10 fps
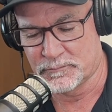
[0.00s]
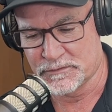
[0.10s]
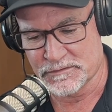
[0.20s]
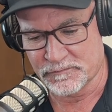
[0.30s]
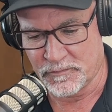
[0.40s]

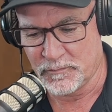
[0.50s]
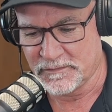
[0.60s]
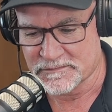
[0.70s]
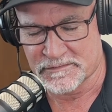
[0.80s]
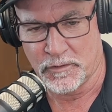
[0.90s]
Put your phone
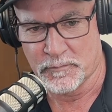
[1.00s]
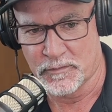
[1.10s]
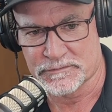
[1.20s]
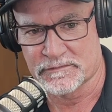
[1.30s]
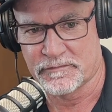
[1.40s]
in slow
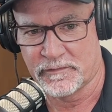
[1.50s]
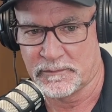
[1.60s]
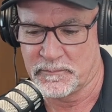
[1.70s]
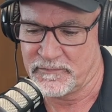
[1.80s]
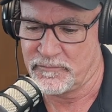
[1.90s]
motion,
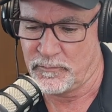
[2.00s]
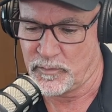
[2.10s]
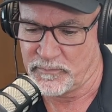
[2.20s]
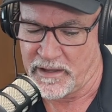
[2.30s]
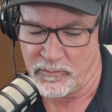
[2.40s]
film
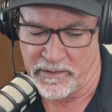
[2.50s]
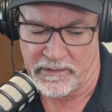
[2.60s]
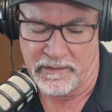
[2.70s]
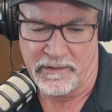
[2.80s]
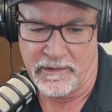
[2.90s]
them that way,
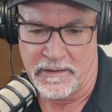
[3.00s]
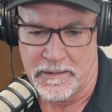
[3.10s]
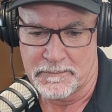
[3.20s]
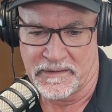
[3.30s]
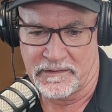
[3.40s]

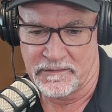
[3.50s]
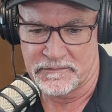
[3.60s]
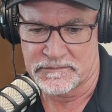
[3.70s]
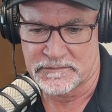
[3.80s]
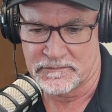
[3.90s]

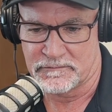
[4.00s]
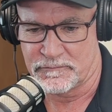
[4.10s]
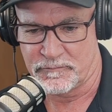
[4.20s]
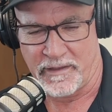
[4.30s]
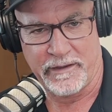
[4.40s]
because
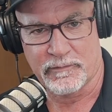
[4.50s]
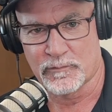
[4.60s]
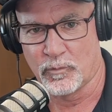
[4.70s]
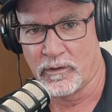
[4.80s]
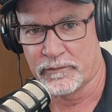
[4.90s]
fire
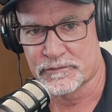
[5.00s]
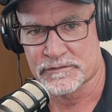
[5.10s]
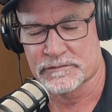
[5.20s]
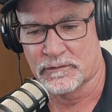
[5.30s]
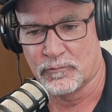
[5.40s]
and water
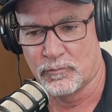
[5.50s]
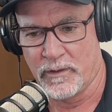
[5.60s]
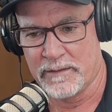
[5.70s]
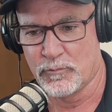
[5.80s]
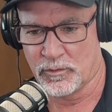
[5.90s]
just look
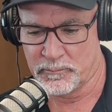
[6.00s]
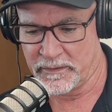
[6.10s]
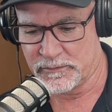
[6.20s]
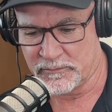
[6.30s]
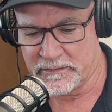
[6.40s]
way more
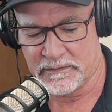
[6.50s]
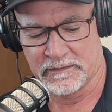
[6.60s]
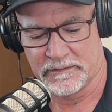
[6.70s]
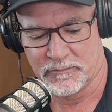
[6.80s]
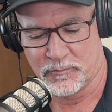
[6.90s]
buttery
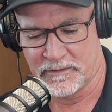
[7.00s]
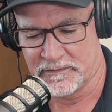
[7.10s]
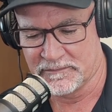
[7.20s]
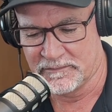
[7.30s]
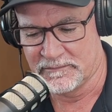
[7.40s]

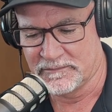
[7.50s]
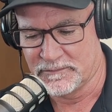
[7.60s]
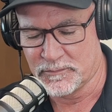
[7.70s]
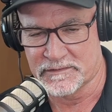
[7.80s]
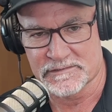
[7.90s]
when
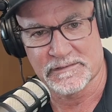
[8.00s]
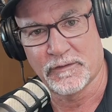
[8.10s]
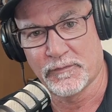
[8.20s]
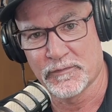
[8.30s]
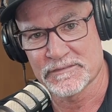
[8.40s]
you can
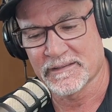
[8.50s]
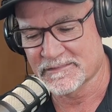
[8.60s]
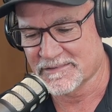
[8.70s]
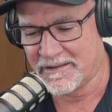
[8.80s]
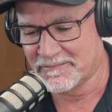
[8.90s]
slow those
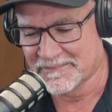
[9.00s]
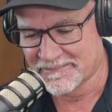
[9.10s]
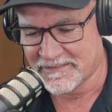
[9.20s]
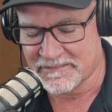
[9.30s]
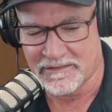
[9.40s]
things down.
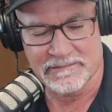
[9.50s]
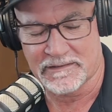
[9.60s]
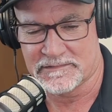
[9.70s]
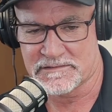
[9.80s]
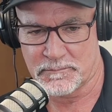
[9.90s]
And
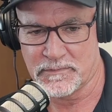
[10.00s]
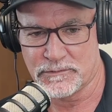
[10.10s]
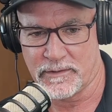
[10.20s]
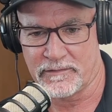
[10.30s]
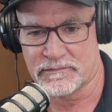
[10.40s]
that doesn't mean
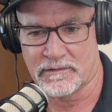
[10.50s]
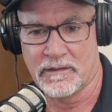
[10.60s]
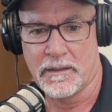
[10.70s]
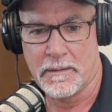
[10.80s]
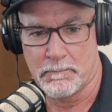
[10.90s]
you have to
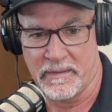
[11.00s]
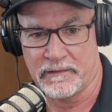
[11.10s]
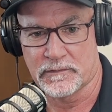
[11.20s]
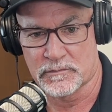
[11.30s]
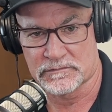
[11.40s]

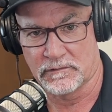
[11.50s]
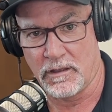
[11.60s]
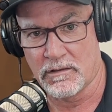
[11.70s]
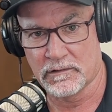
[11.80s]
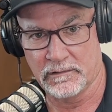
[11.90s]
make those
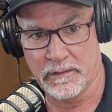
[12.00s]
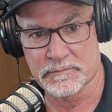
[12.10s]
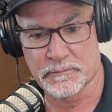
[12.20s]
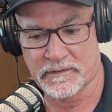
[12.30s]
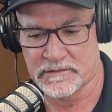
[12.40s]
long
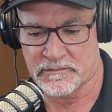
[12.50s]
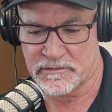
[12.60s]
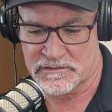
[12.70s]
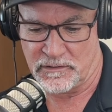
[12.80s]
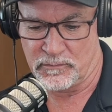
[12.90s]
clips, because if
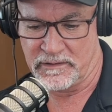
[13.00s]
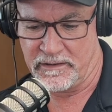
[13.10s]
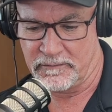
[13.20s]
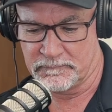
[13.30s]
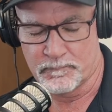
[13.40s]
you slow it
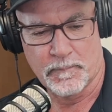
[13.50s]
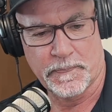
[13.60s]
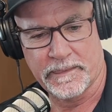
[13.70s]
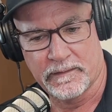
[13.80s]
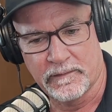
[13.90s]
down,
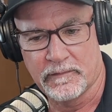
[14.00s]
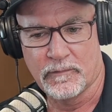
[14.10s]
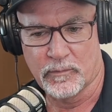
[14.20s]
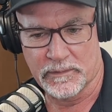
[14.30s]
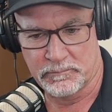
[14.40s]

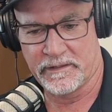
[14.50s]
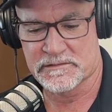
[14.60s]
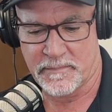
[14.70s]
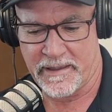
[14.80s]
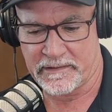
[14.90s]
when it
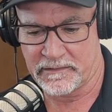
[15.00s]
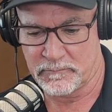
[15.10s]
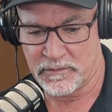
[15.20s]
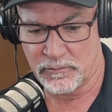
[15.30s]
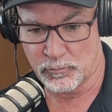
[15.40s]
plays back, it
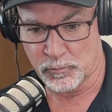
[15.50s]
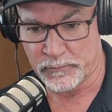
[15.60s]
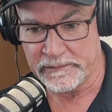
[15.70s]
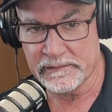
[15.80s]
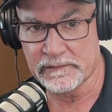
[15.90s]
can be a
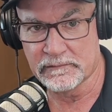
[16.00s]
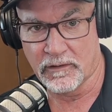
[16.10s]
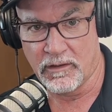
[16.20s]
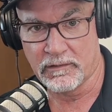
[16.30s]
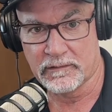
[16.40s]
really
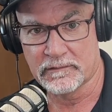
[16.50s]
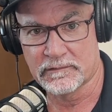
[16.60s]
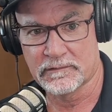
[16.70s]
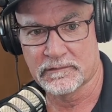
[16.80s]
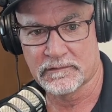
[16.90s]
long
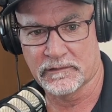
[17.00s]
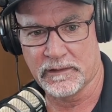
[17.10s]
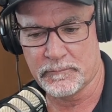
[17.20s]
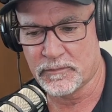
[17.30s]
clip.